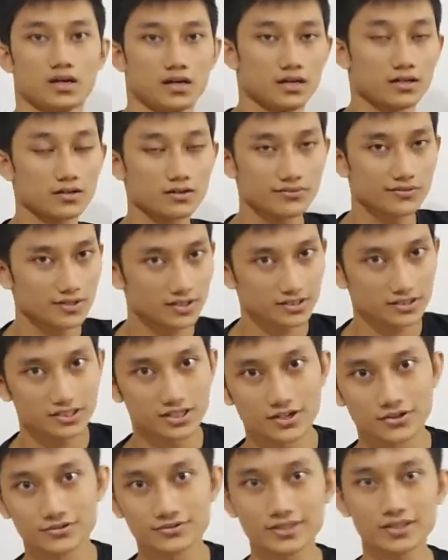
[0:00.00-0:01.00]
And of course,
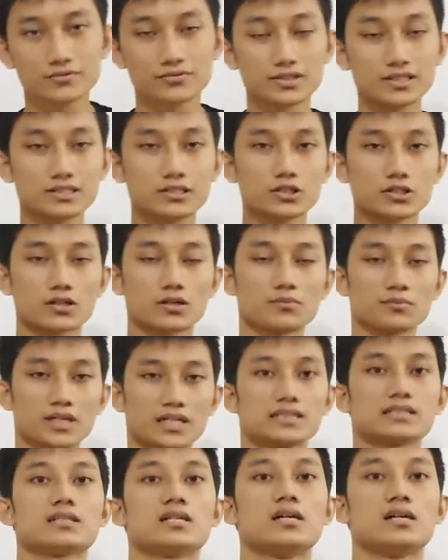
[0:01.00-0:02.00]
feel free to
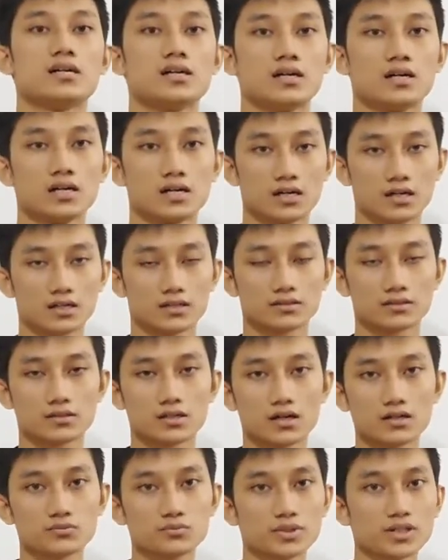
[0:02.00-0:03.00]
comment
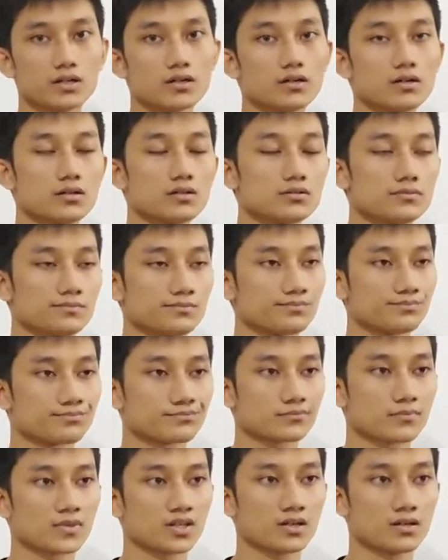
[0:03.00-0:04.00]
down below
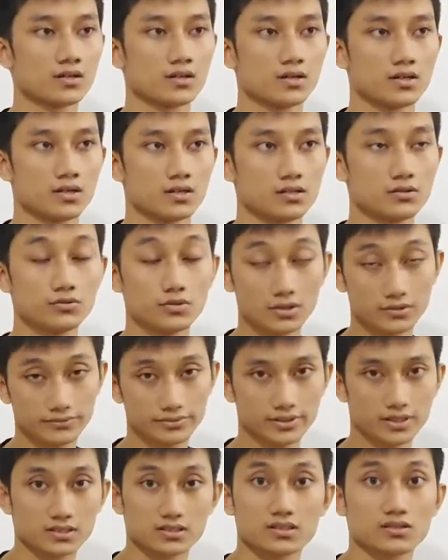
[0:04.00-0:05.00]
if you
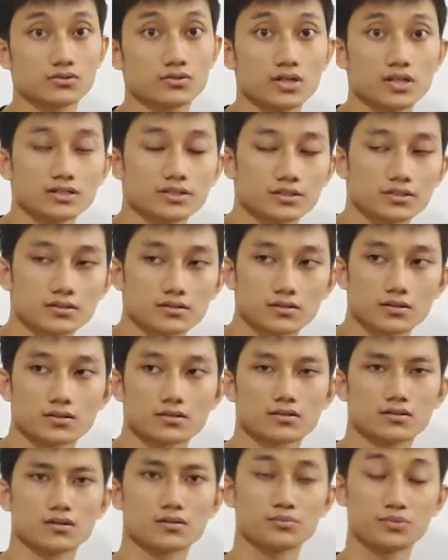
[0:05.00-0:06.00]
have any question
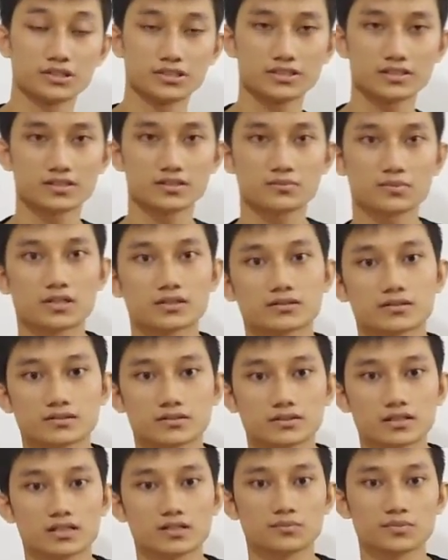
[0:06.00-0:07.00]
or opinion
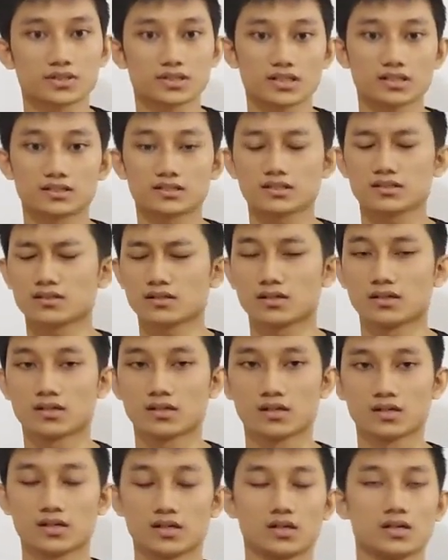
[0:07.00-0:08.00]
about dynamic tension.
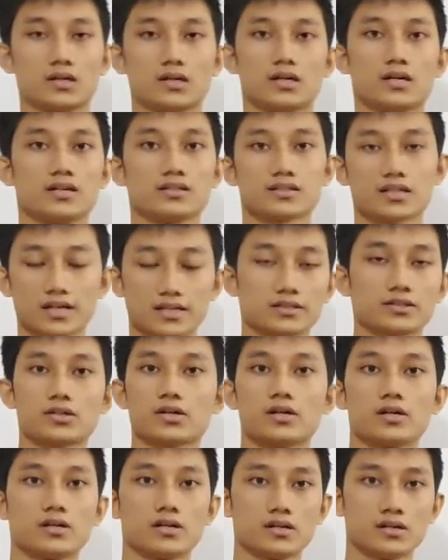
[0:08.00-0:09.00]
And guys,
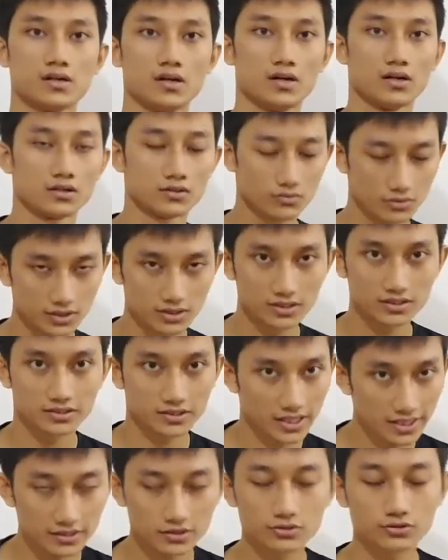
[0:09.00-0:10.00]
really
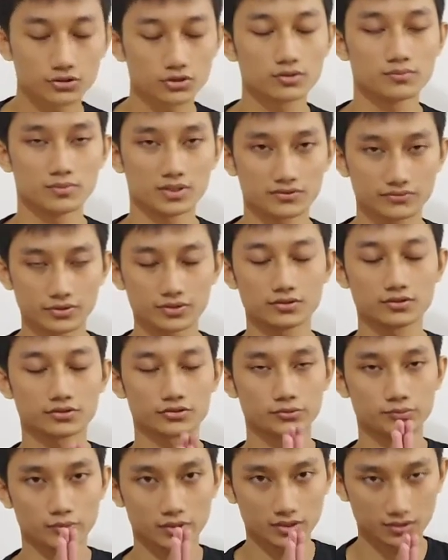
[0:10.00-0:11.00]
thank you so much for your
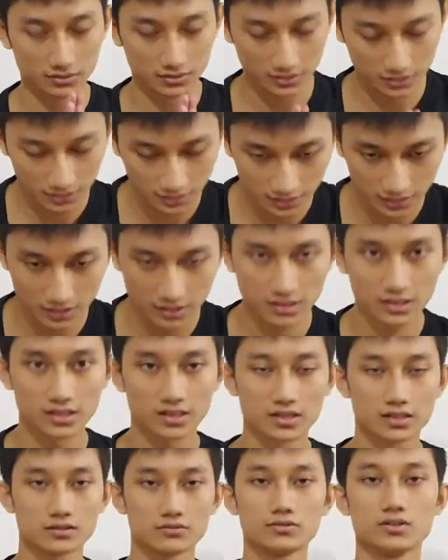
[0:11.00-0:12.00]
support.
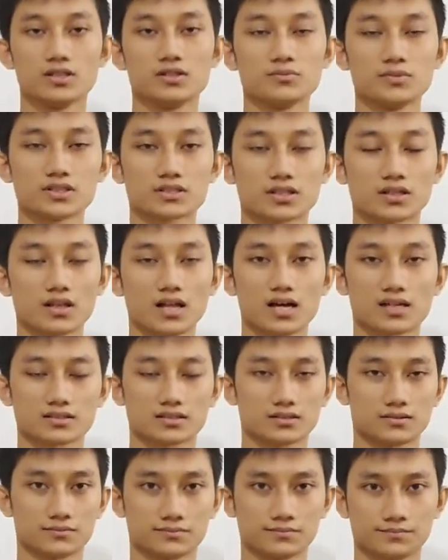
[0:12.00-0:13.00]
It really means a
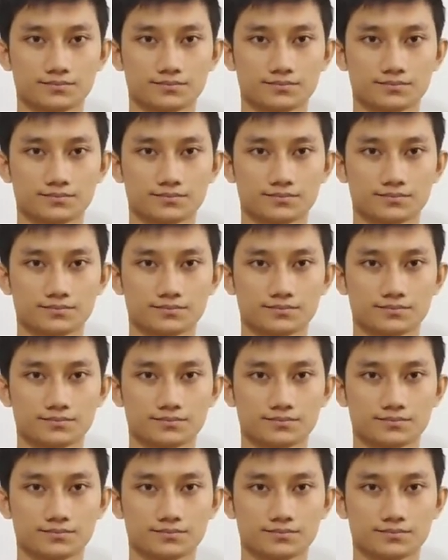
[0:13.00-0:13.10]
lot.